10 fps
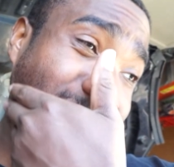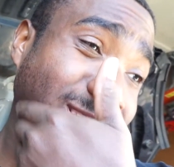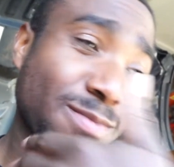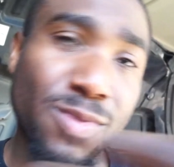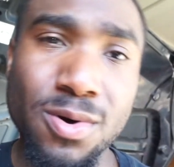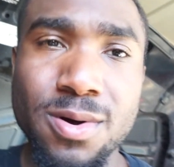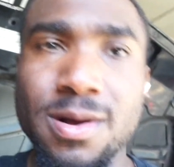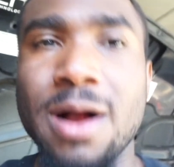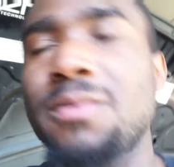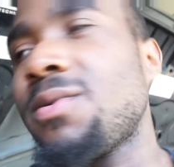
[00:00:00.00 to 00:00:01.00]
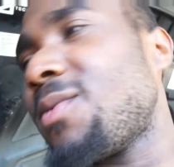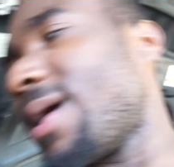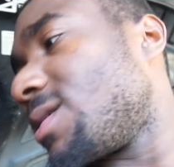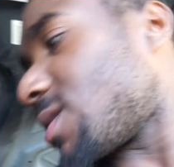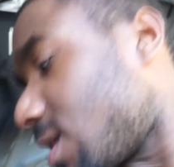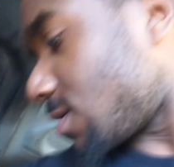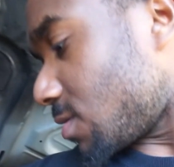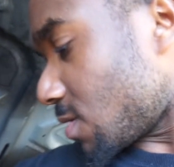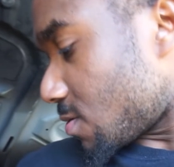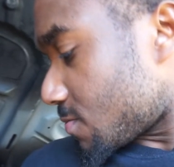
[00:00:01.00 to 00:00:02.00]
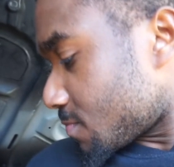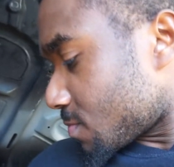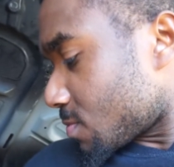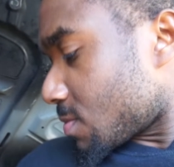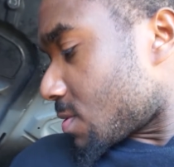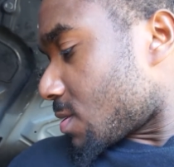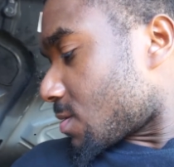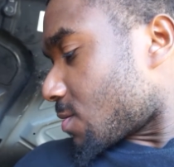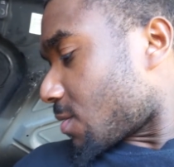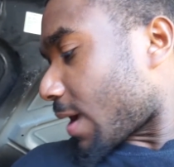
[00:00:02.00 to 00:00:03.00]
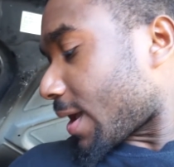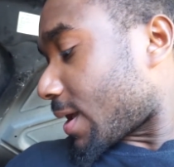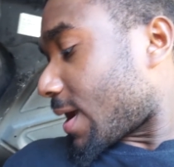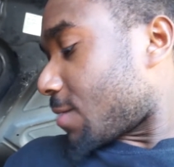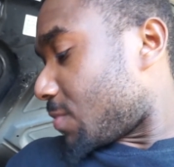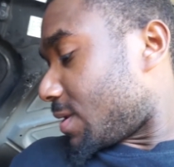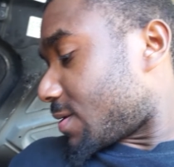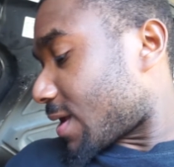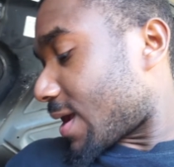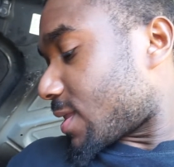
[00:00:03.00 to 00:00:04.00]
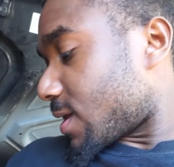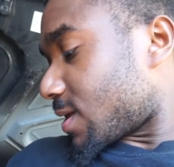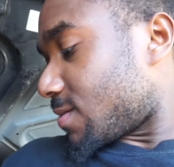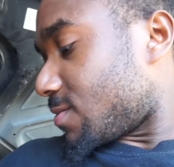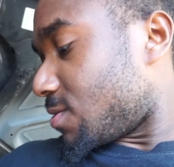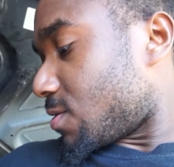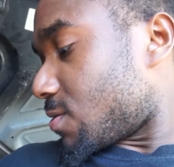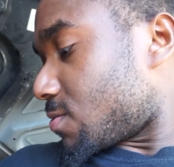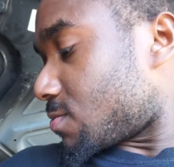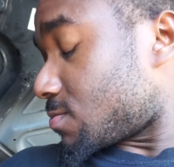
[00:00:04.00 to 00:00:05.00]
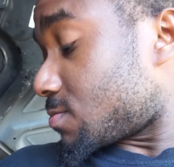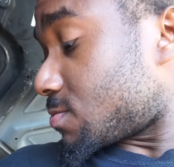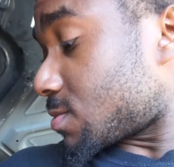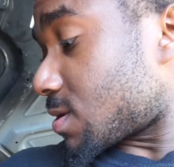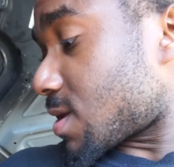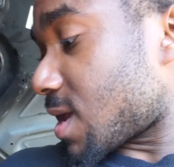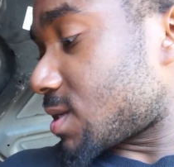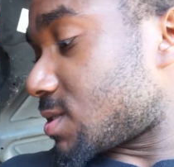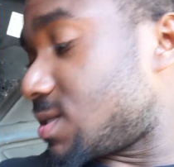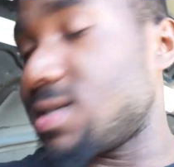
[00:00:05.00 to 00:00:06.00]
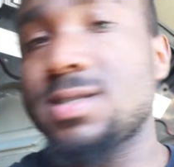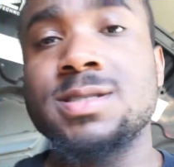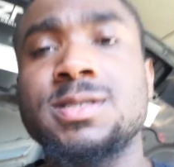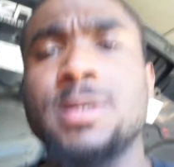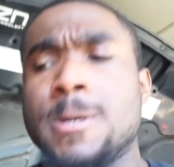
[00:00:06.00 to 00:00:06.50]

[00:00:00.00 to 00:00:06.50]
did more. I don't know why it's like, you know, we didn't kind of like, you know, catch this